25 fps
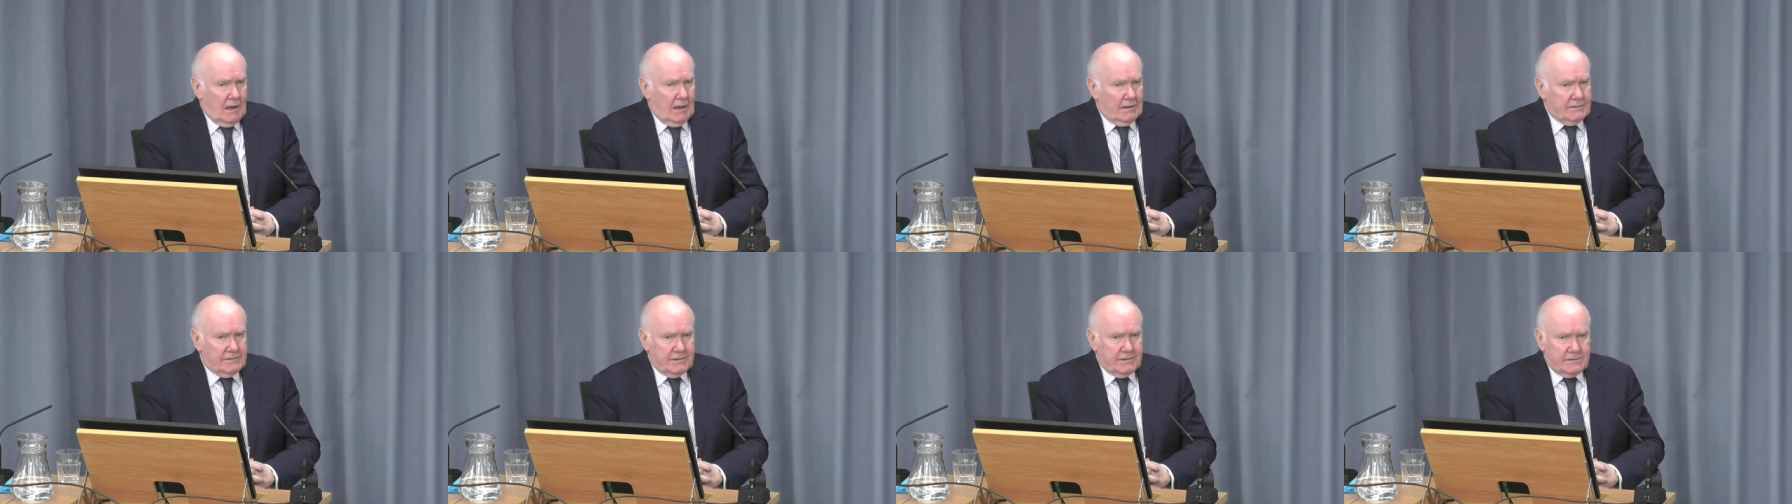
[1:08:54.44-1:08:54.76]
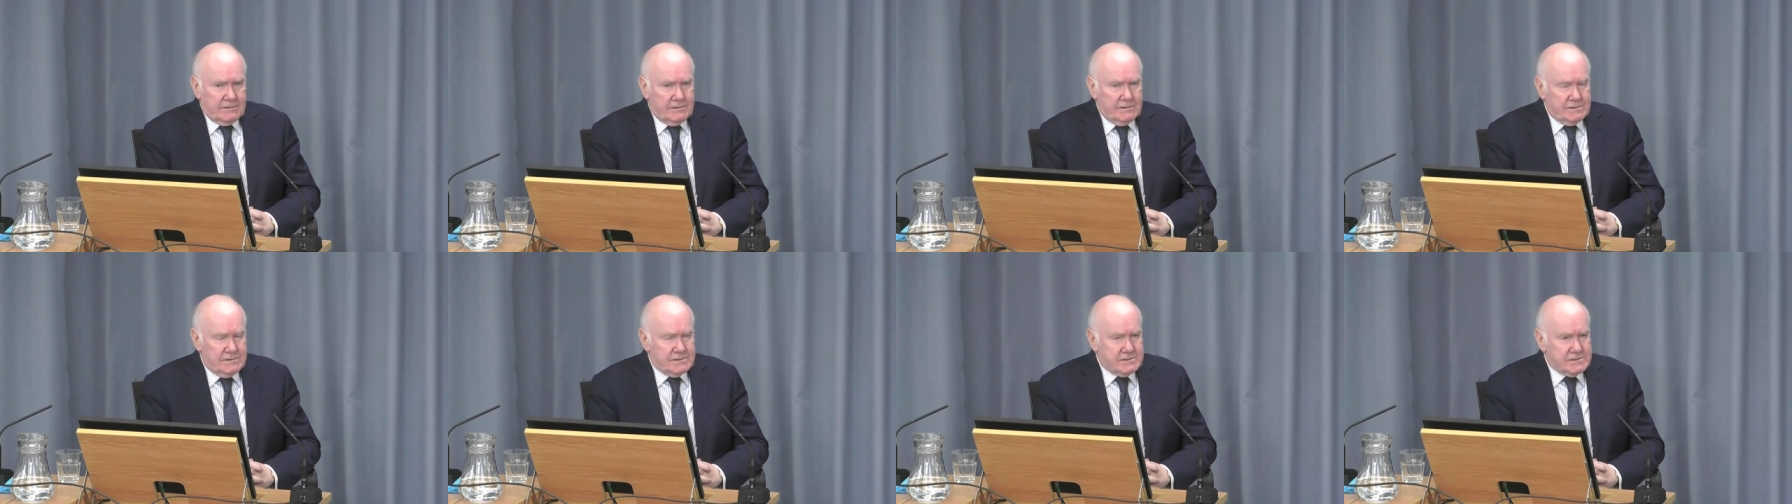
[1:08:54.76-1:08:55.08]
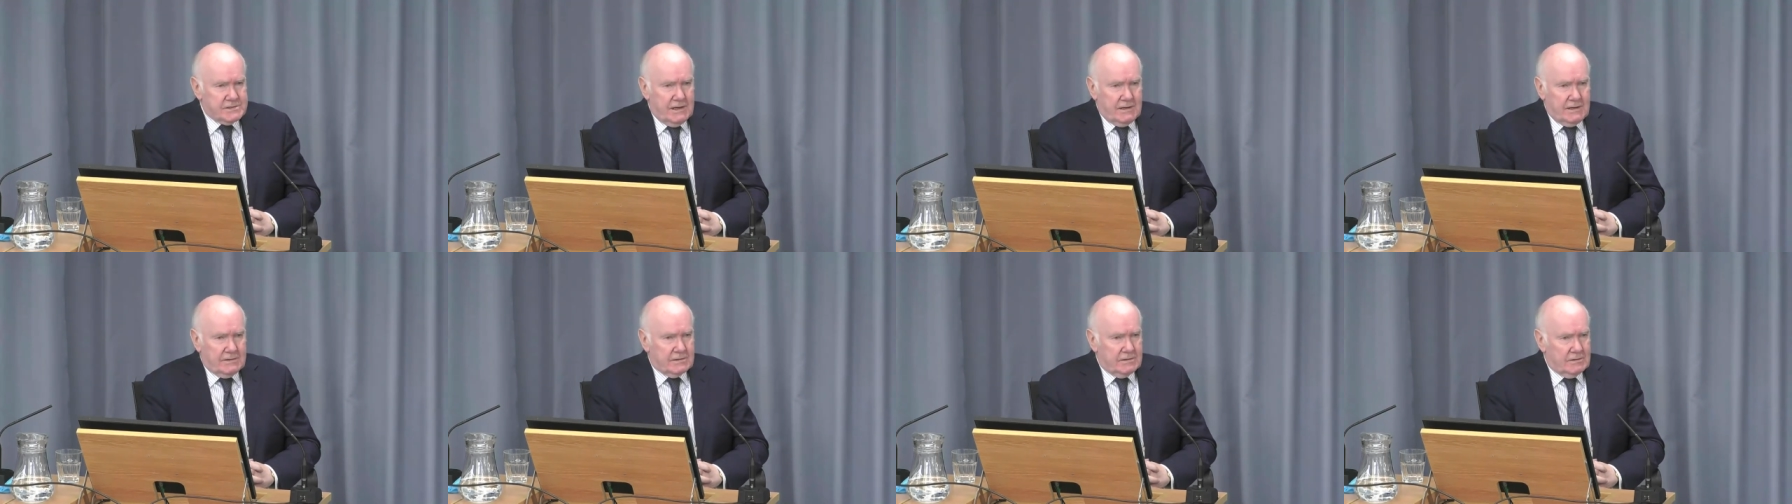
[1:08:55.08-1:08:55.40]
I didn't
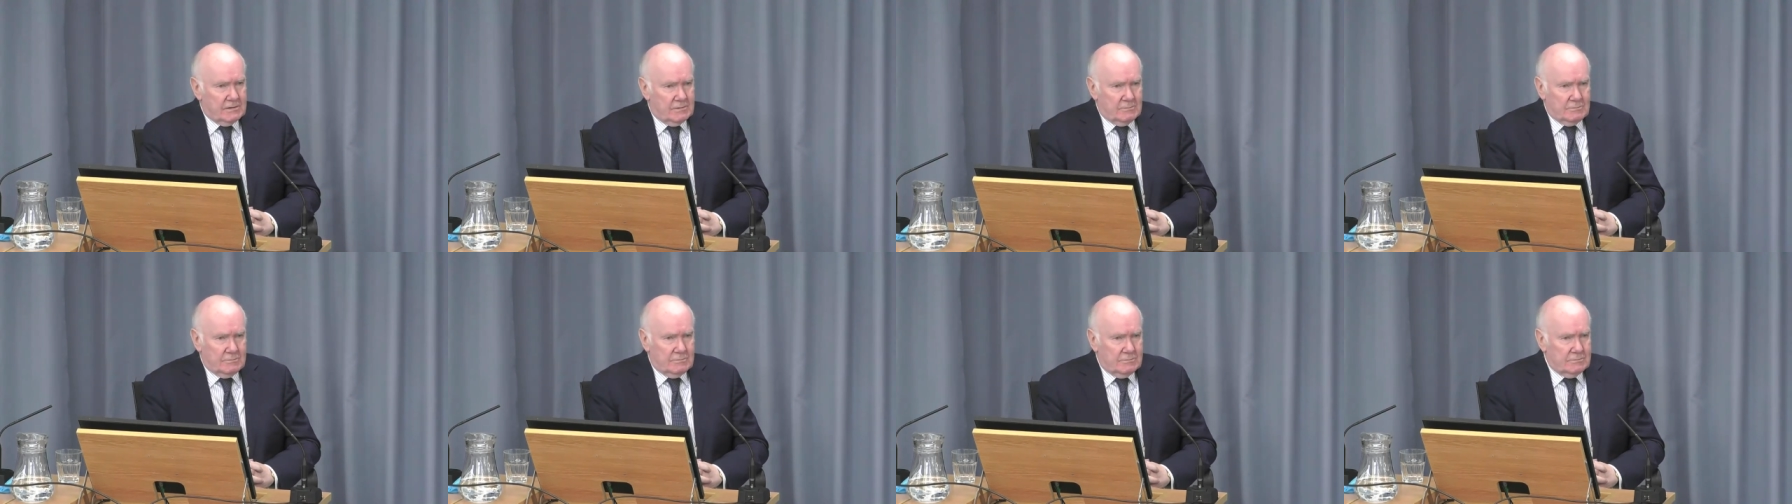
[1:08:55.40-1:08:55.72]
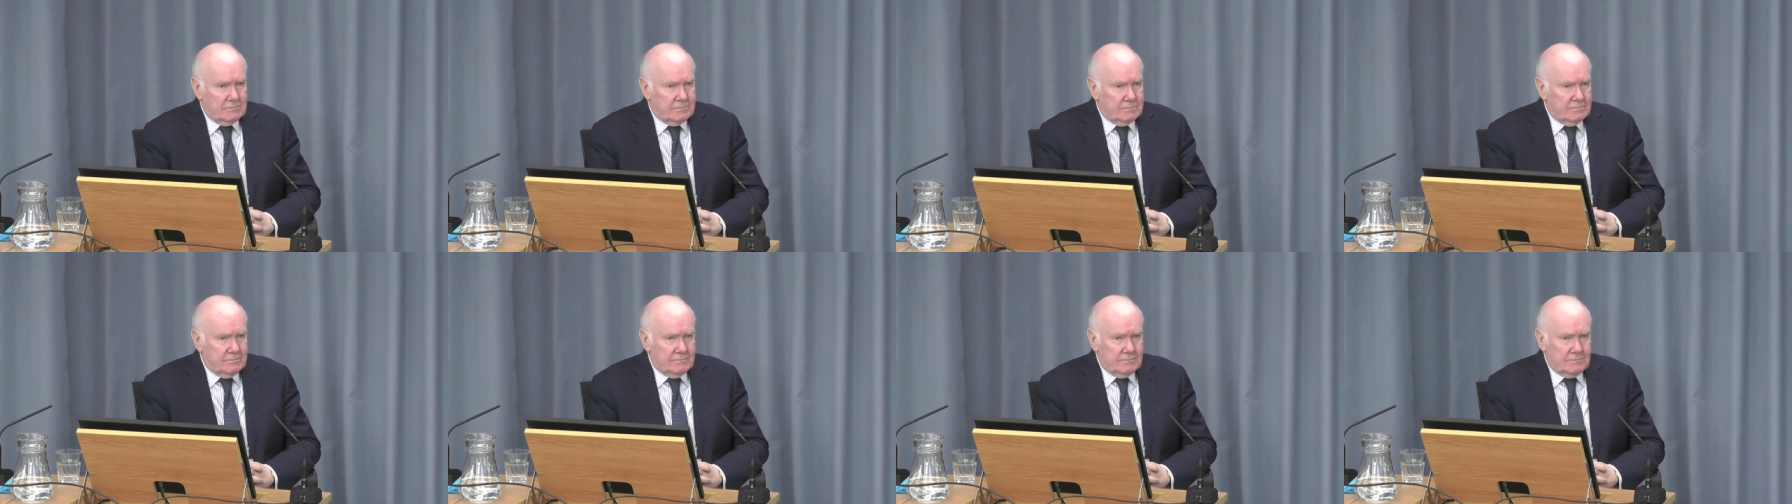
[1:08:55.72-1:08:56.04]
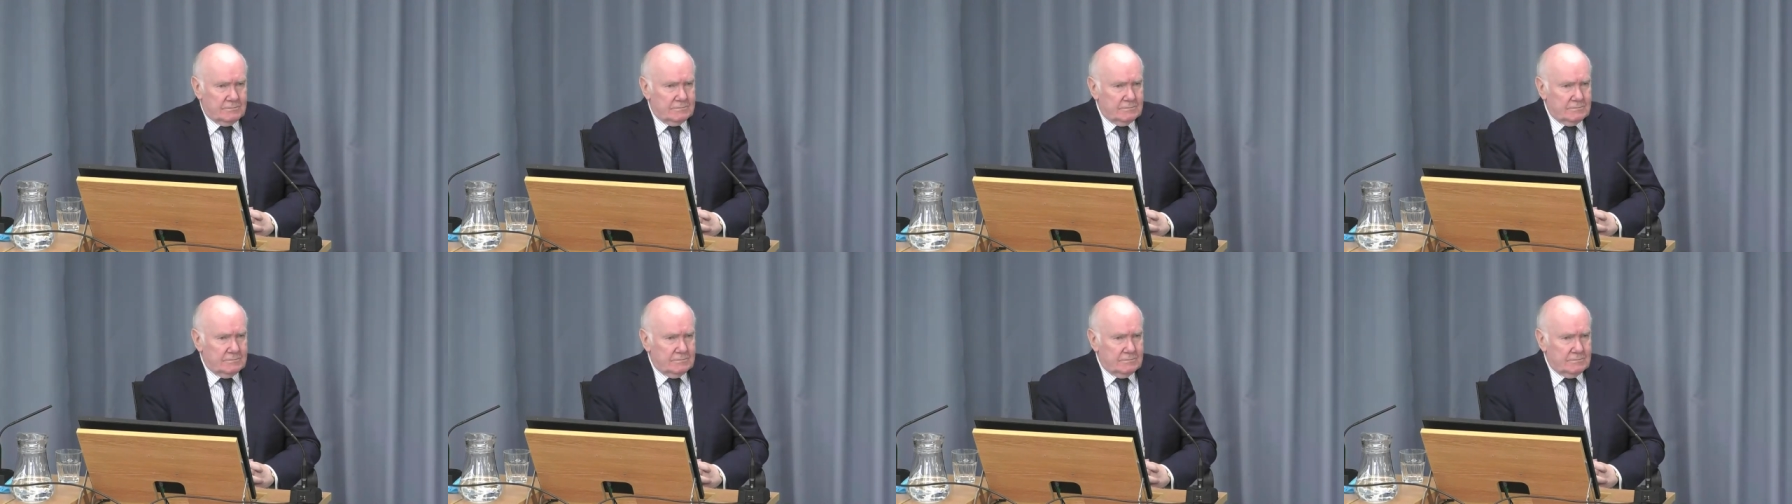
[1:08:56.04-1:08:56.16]
say to them,